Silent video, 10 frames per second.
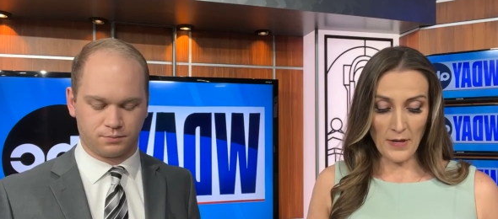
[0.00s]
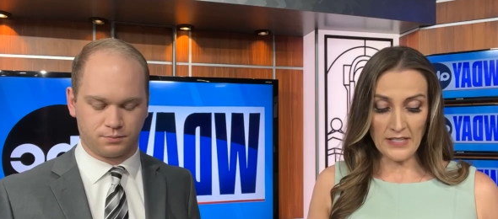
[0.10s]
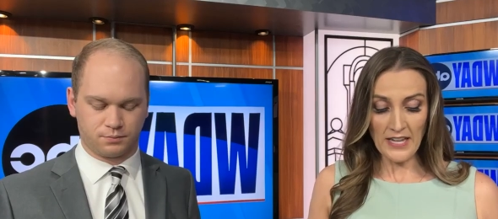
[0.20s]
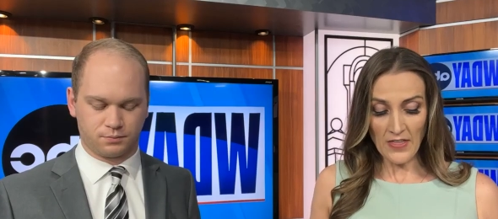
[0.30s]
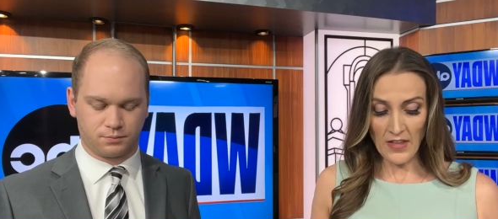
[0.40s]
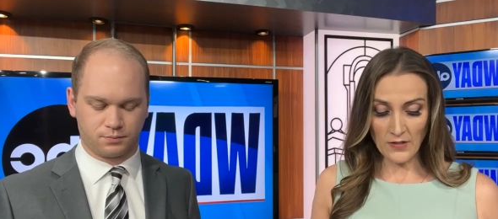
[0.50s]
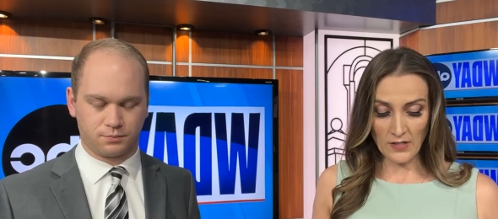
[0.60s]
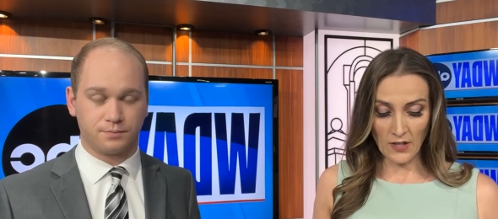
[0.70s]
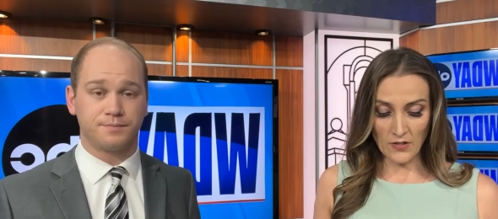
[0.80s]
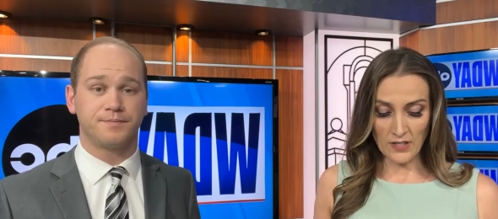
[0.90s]
Speaker 1: but
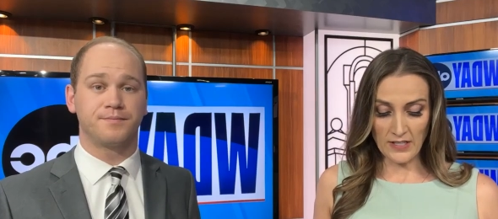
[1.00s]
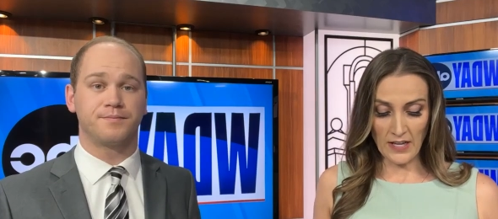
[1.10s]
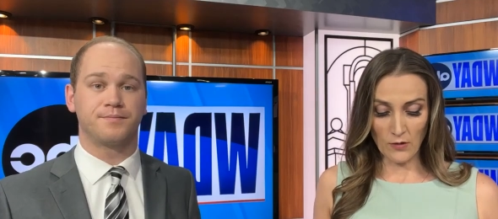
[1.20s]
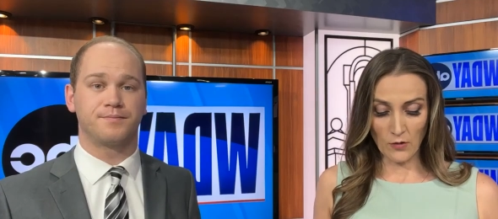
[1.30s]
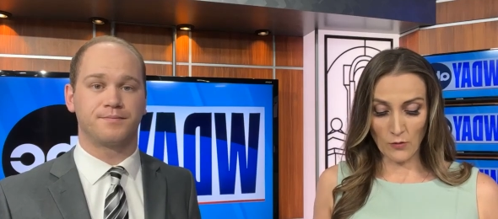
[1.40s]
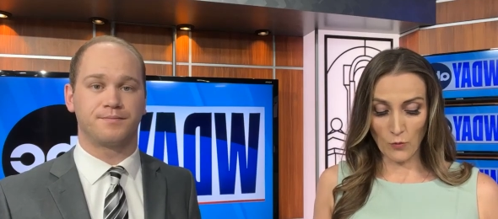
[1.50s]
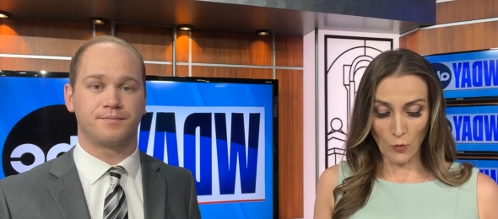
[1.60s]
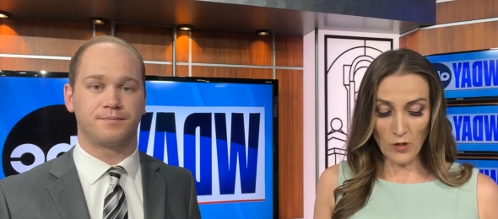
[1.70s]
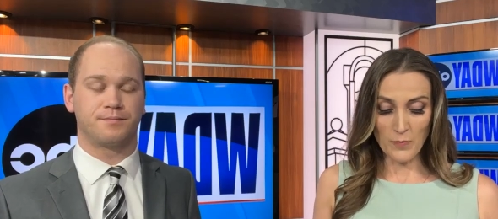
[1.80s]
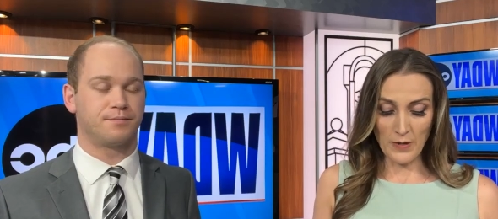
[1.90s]
$10,000 in debt
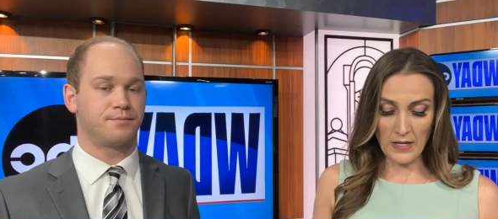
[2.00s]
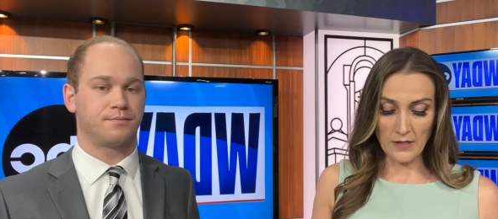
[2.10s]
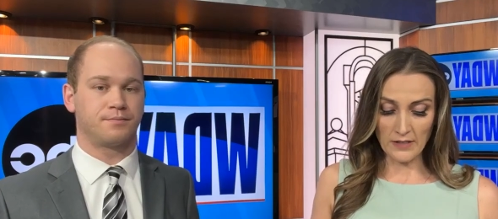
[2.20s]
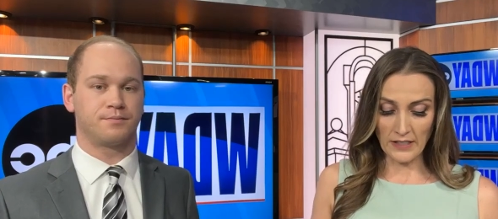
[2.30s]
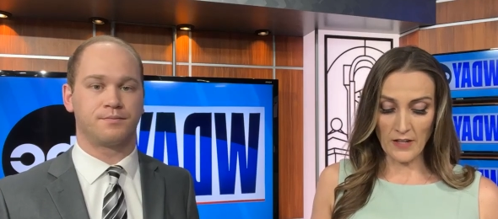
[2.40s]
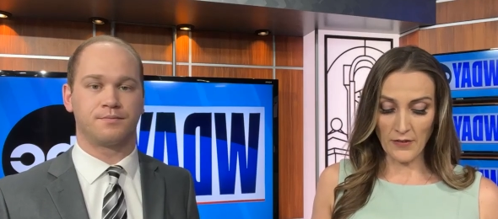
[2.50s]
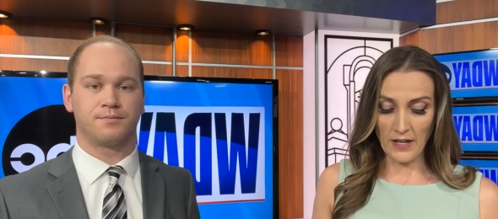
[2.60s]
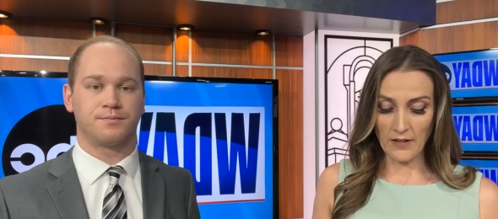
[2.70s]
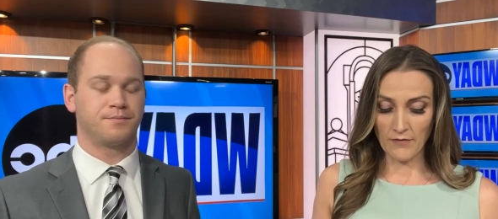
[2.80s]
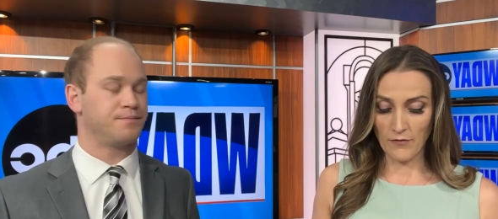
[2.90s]
would be
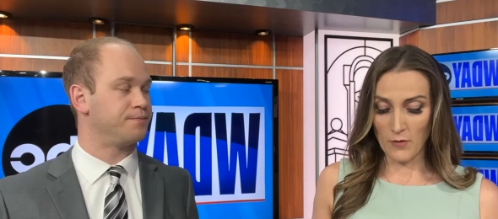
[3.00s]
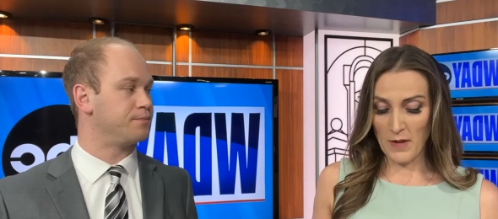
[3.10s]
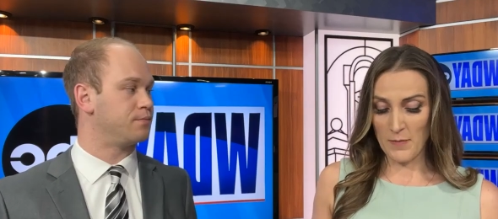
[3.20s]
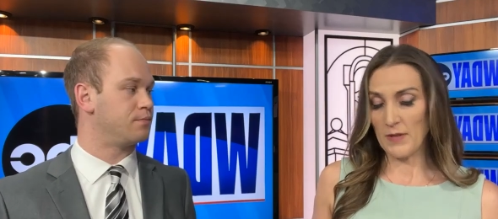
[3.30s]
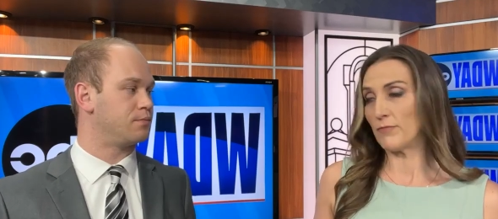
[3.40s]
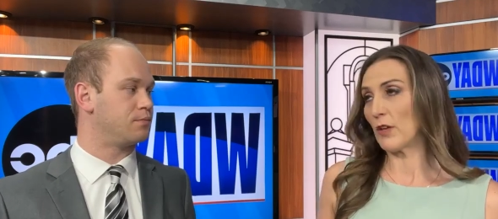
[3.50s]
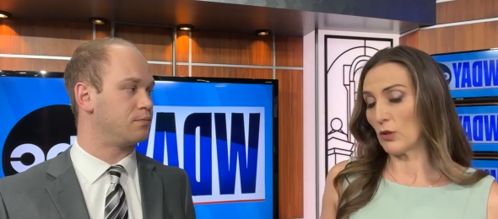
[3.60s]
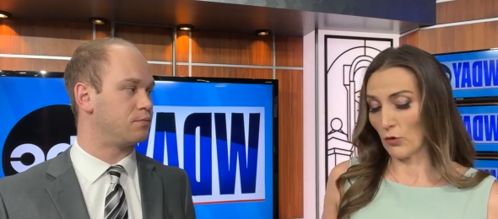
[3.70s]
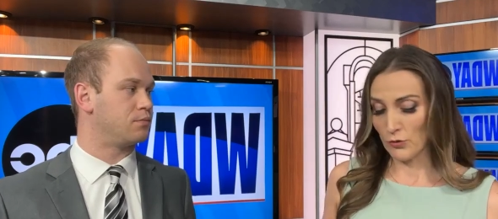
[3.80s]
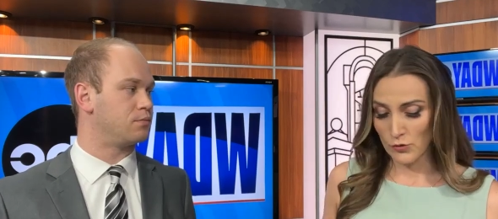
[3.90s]
significant for maybe
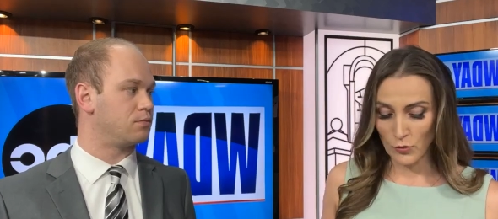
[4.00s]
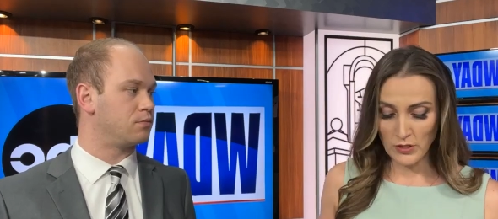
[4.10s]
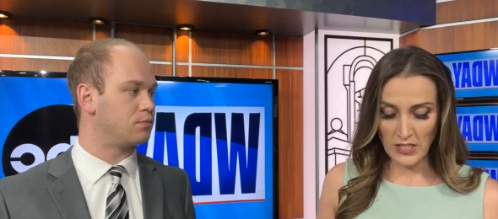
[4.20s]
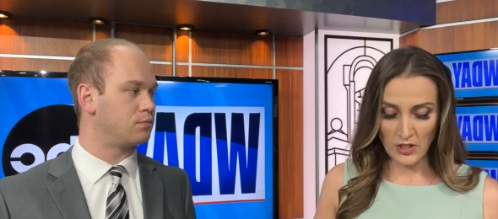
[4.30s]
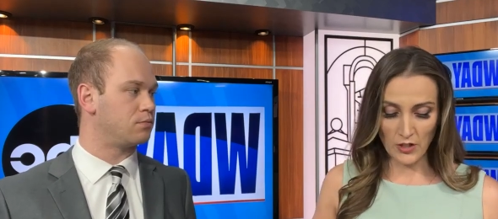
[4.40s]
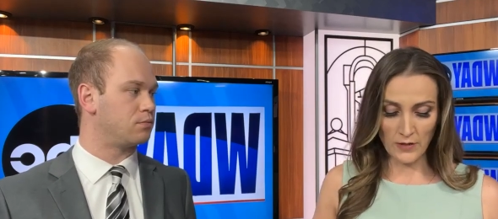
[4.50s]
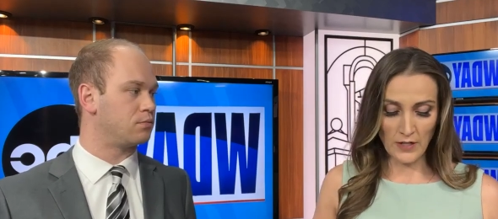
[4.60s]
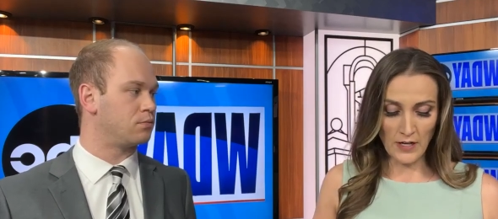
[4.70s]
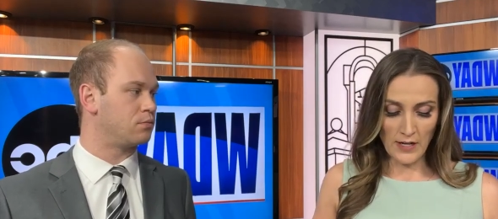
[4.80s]
a local school teacher.